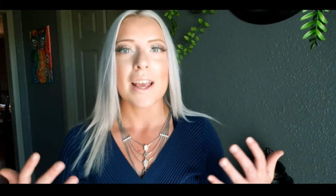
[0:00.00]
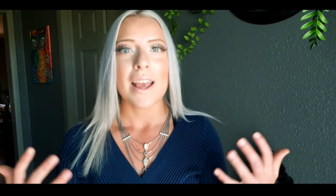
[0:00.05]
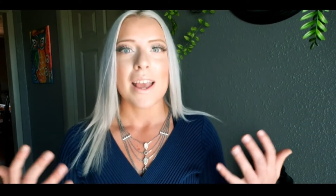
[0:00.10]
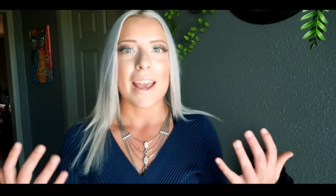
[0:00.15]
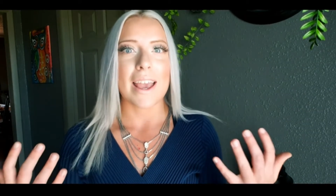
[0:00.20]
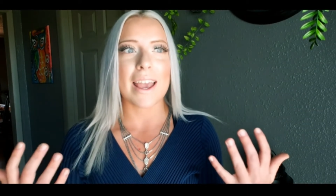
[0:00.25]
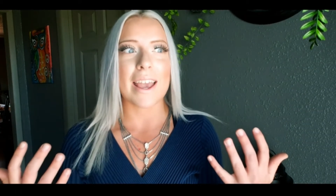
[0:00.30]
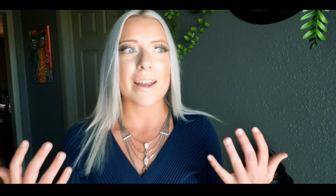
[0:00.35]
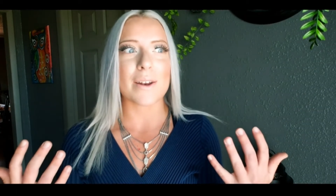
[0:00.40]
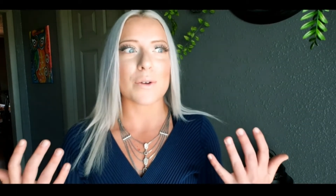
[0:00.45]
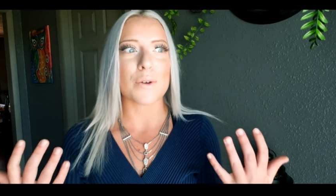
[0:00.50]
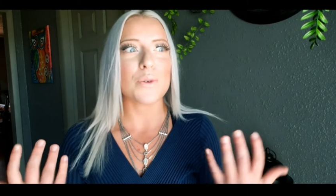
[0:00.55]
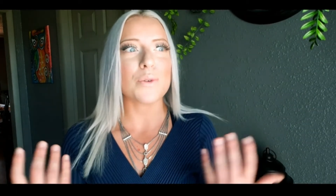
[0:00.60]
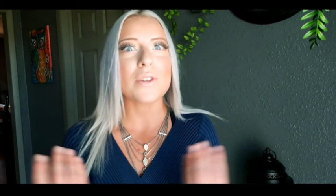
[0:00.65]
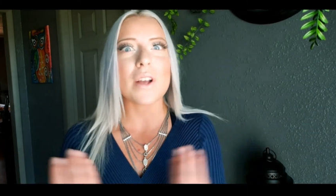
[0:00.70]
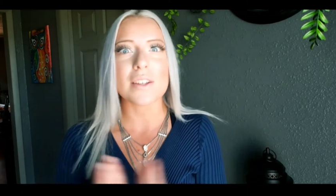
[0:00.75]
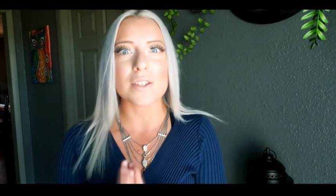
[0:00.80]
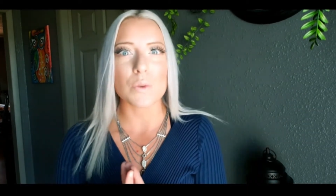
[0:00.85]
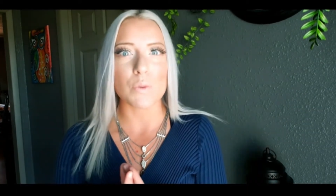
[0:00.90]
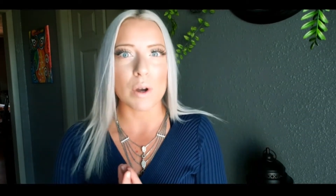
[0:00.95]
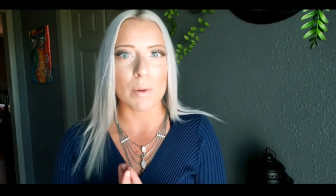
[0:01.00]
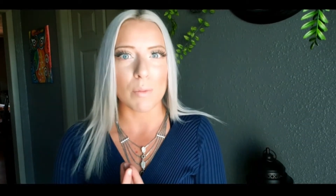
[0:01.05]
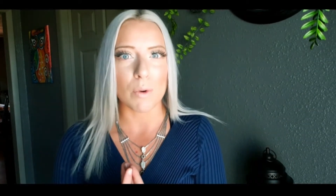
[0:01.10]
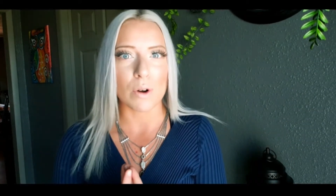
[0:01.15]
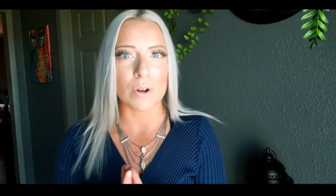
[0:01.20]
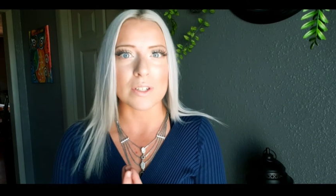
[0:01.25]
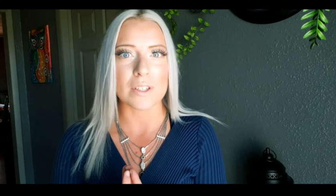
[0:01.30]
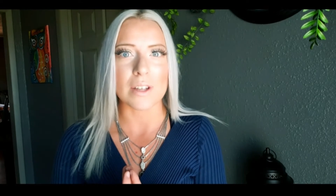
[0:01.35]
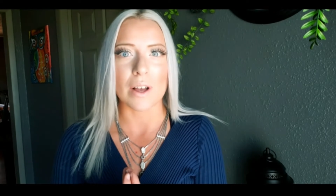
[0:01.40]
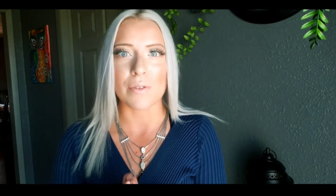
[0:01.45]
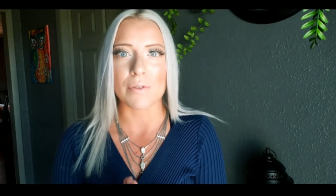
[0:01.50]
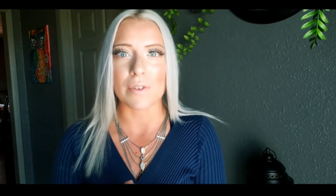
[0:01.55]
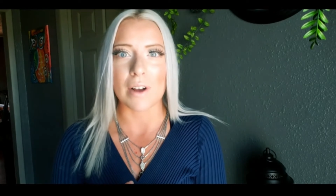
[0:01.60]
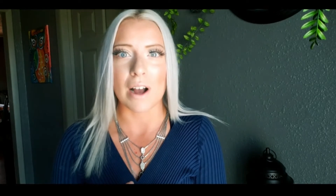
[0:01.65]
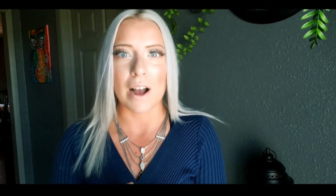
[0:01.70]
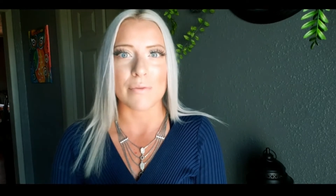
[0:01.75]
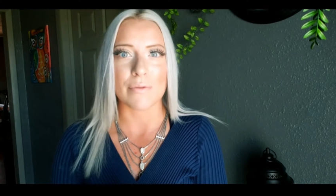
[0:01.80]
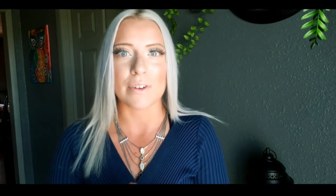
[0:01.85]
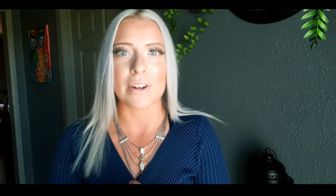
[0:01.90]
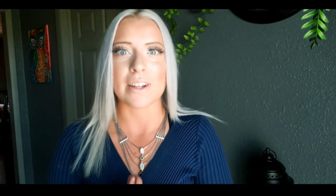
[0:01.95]
and who doesn't want more
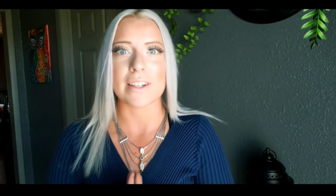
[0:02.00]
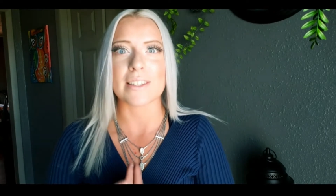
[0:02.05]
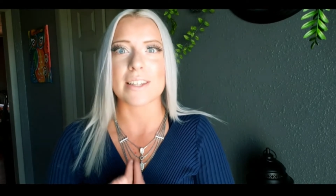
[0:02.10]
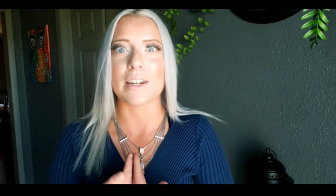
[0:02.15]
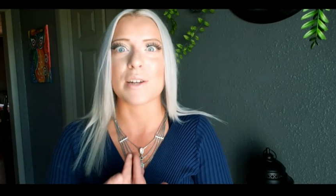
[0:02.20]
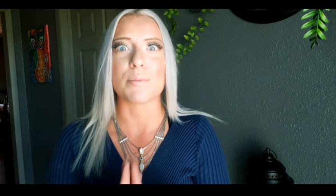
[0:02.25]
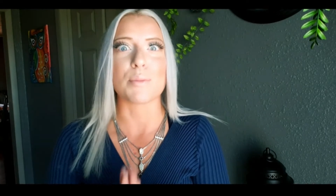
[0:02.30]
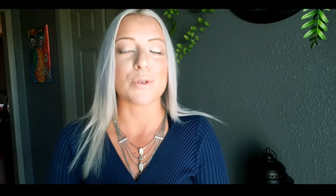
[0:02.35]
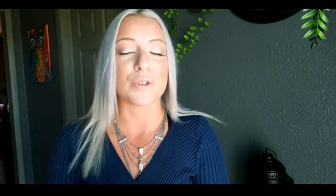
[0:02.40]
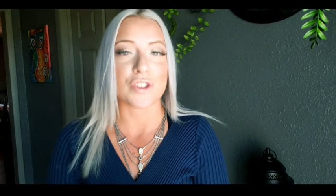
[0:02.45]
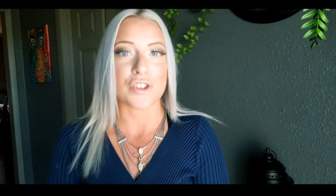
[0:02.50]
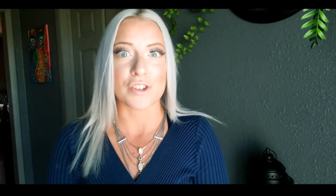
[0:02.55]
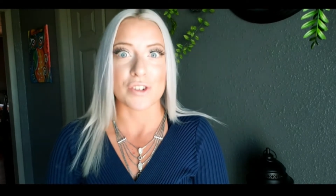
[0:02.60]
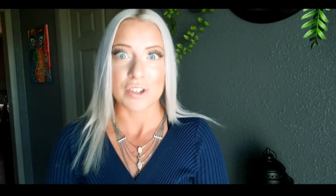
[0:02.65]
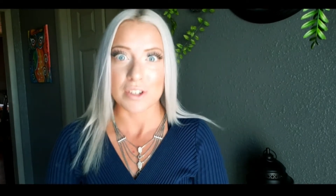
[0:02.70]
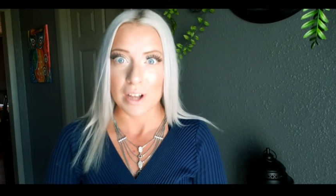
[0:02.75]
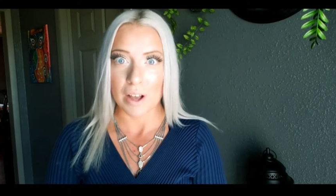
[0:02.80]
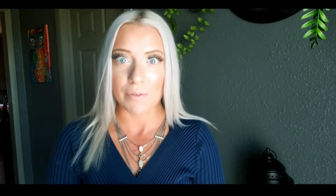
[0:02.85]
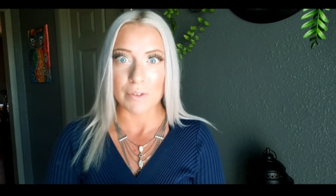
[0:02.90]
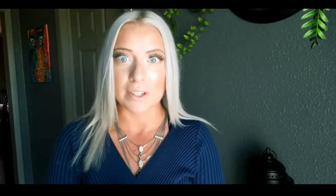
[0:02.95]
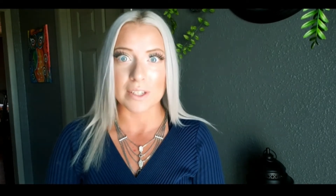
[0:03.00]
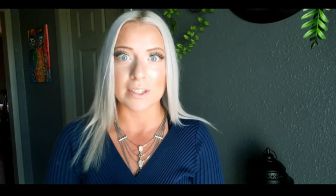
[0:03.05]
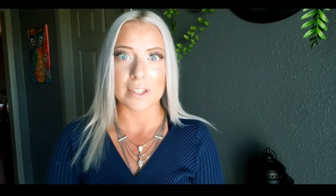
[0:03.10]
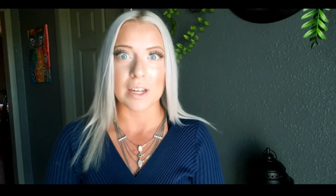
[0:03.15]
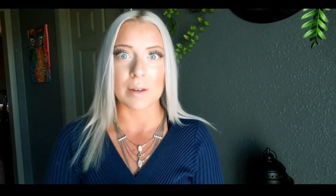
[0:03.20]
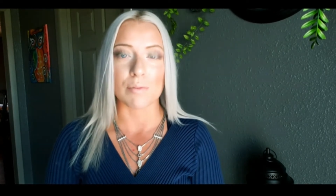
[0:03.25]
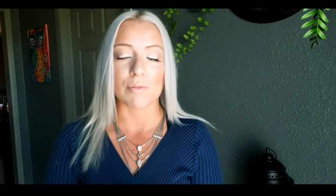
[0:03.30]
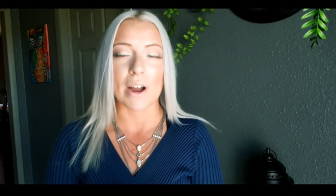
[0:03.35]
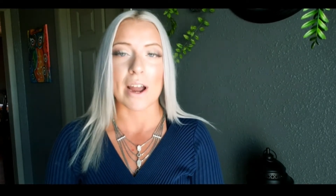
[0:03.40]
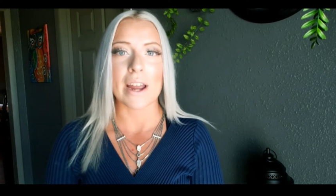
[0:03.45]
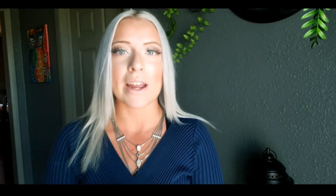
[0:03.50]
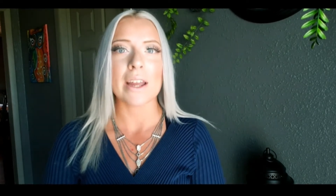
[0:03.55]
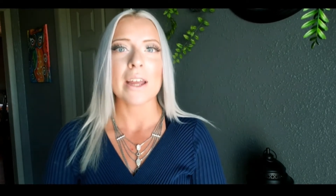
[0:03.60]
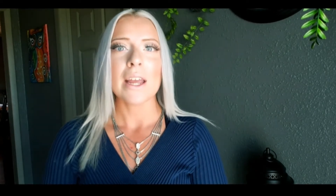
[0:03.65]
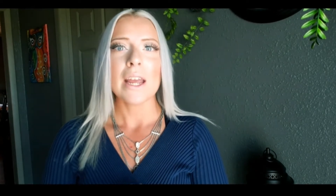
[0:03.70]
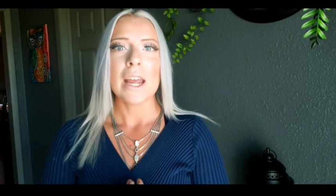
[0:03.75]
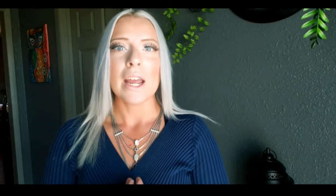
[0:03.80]
self-confidence and a boost in their self-esteem, right?